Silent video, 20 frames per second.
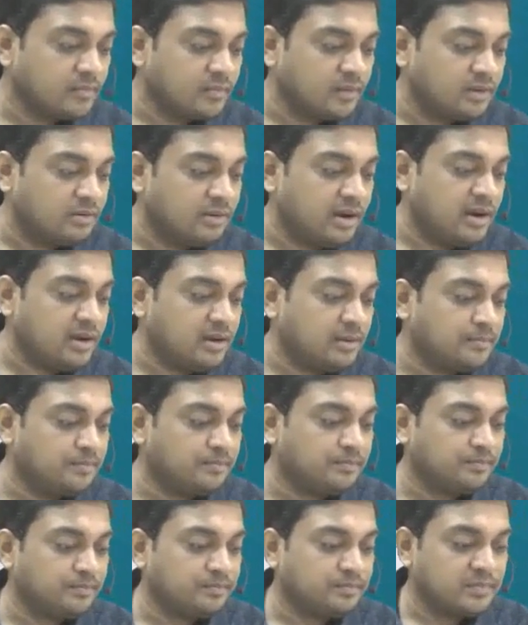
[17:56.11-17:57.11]
Right?
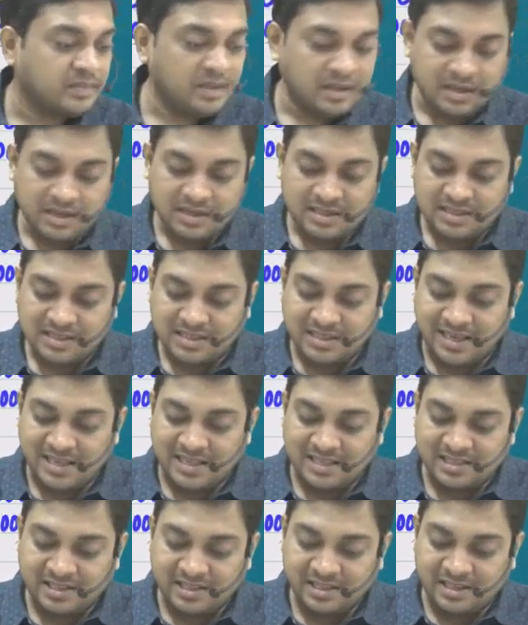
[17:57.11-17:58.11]

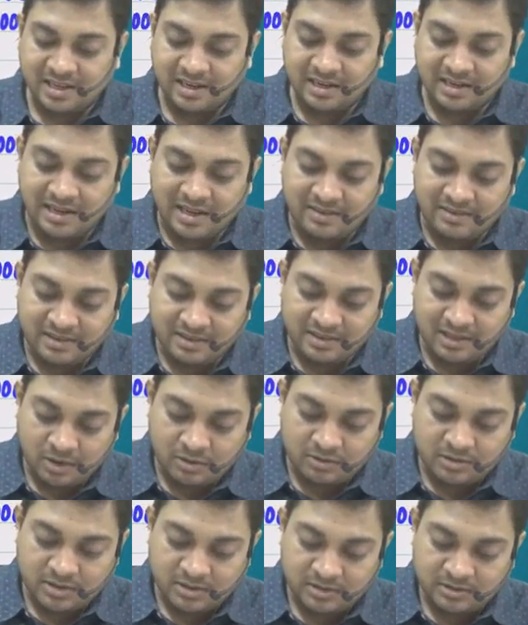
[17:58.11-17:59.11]
Sales return
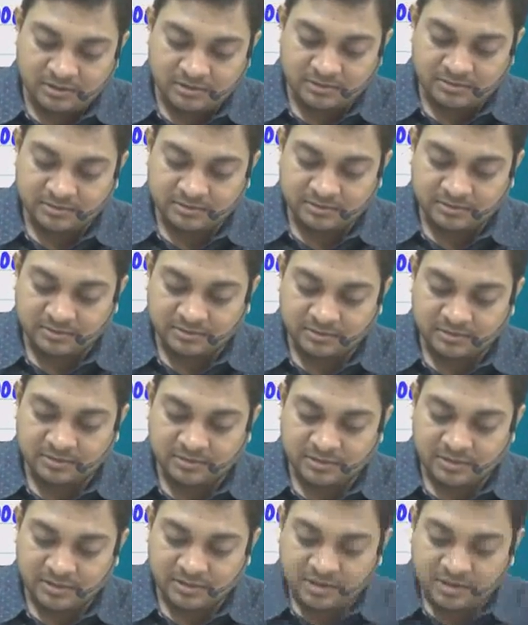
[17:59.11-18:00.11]
11,000.
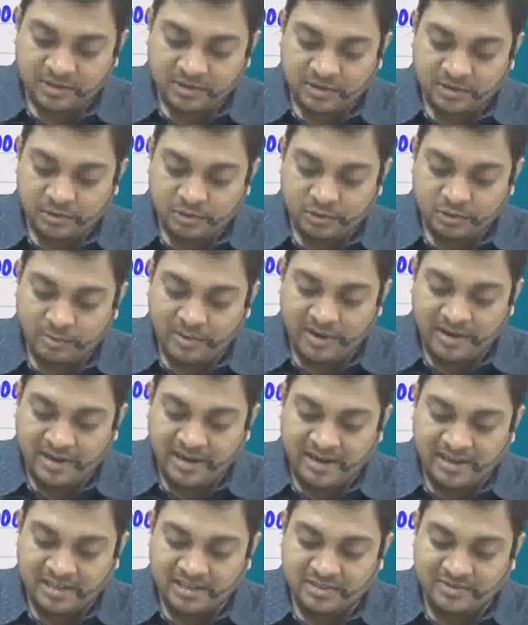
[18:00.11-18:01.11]
So my
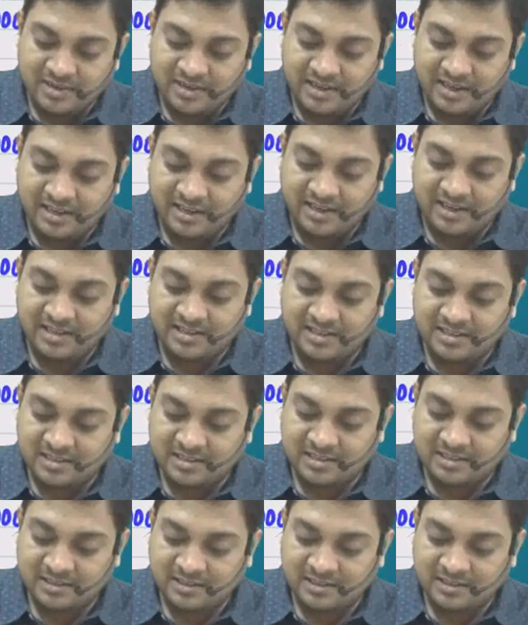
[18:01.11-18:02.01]
debtors will decrease.